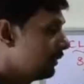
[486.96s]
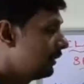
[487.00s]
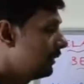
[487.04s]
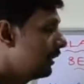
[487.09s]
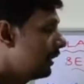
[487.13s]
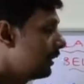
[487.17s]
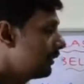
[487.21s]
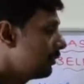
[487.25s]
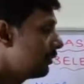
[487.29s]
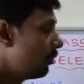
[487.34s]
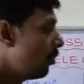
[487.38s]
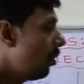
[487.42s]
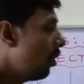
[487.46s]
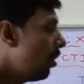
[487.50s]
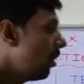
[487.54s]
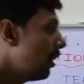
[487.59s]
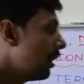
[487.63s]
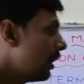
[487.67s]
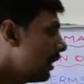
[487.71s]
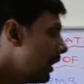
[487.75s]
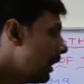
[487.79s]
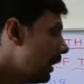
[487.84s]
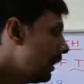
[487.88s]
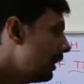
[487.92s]
that
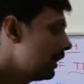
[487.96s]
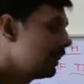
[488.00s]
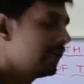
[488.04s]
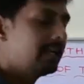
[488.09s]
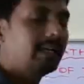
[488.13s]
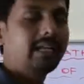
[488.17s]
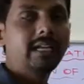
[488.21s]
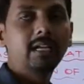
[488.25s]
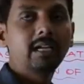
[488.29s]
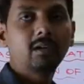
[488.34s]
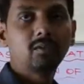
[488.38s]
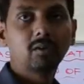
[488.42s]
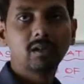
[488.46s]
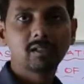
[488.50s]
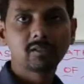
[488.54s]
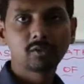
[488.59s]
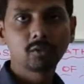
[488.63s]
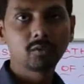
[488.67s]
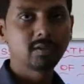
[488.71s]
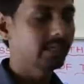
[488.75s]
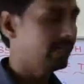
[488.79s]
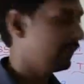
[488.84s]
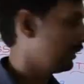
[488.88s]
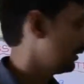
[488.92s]
all are equals to
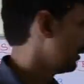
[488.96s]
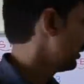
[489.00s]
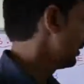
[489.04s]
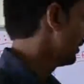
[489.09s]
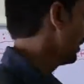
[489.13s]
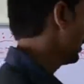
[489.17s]
10.